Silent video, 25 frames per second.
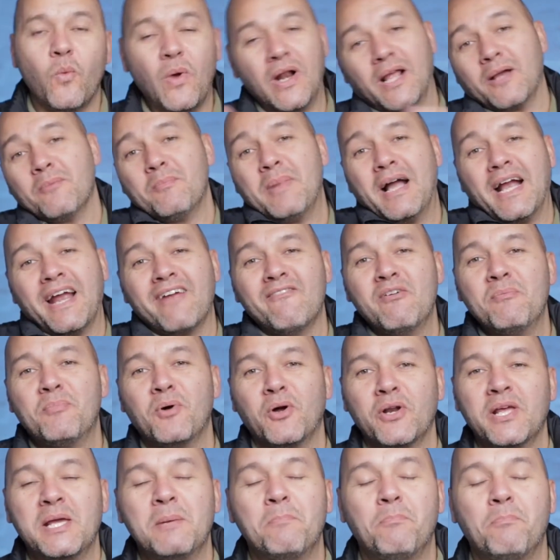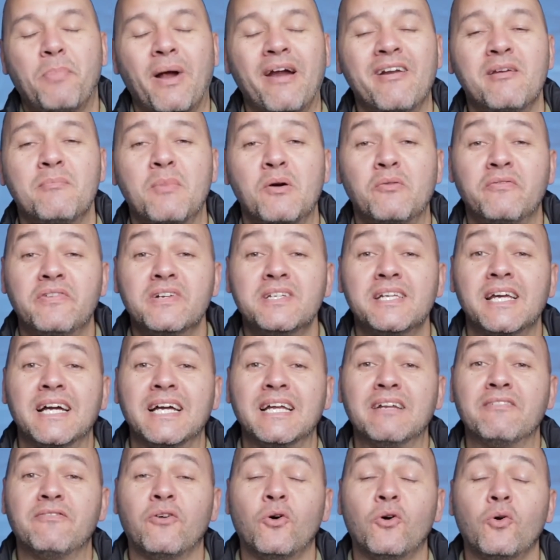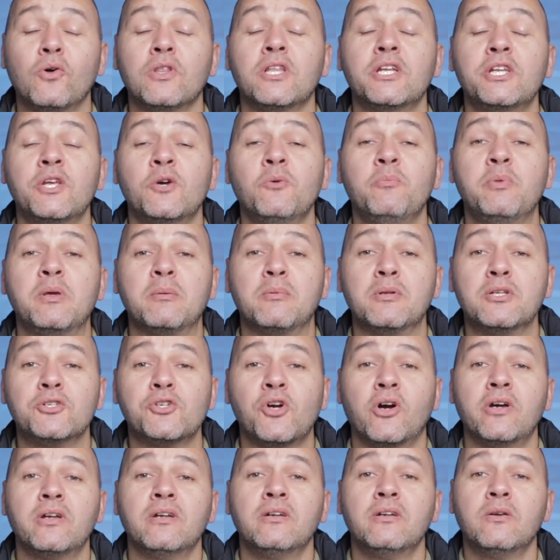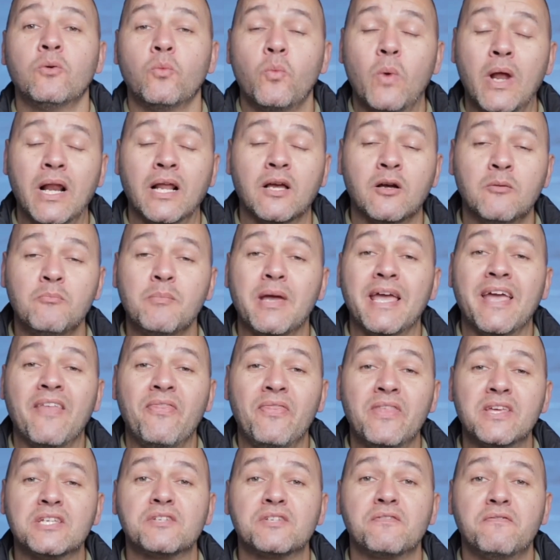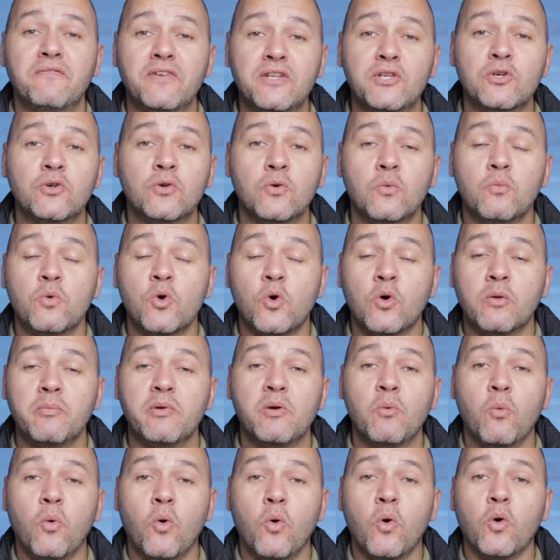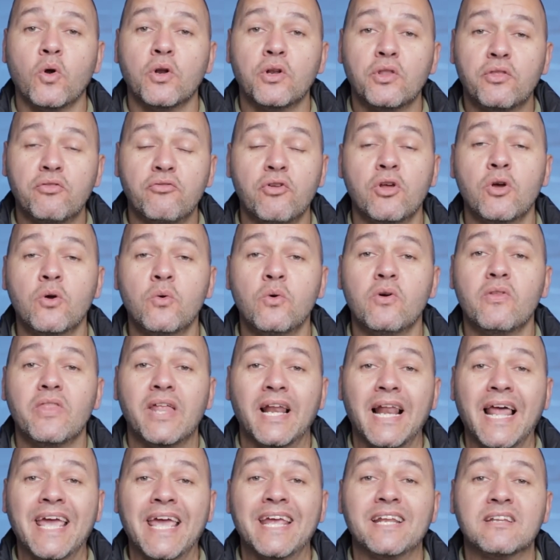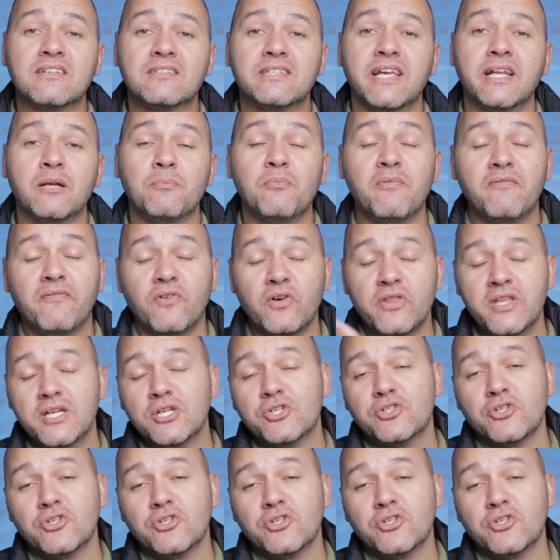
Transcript: Welcome back everybody, Barry Mountford here, and for all the new people joining, welcome. In this video we're going to be walking through the lighting setup for this